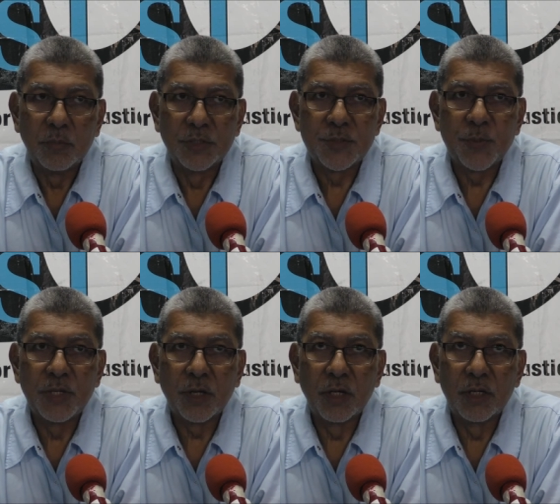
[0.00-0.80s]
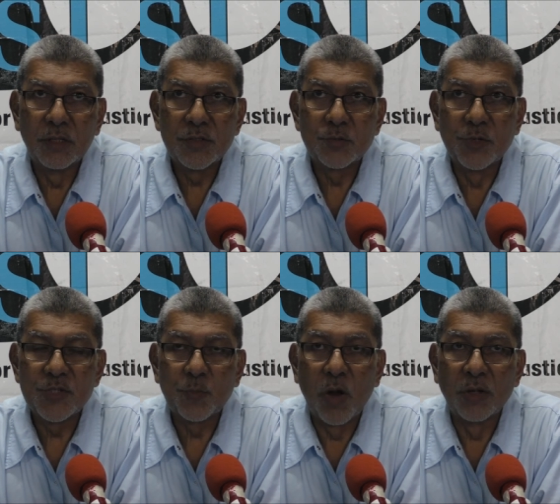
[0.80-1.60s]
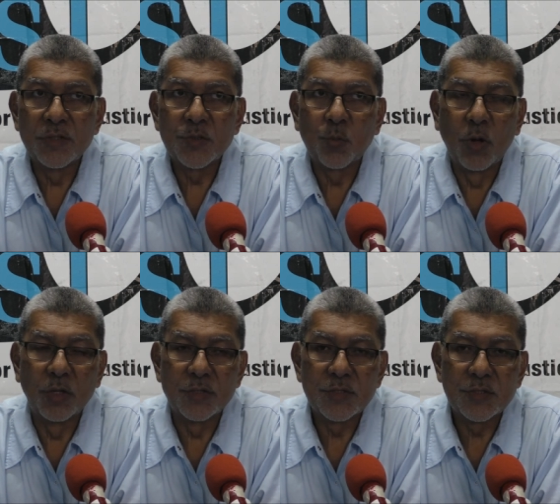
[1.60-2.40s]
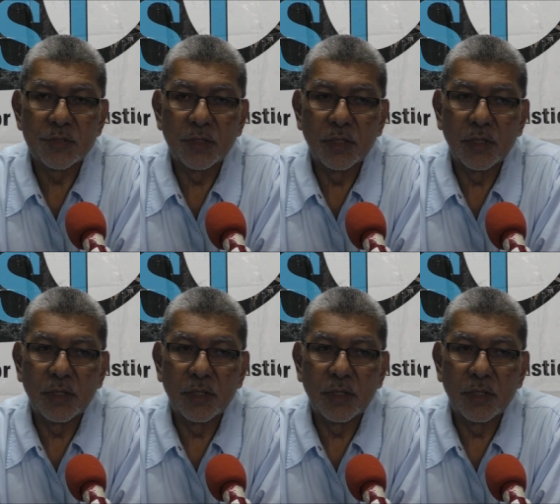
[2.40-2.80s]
the speaker's response was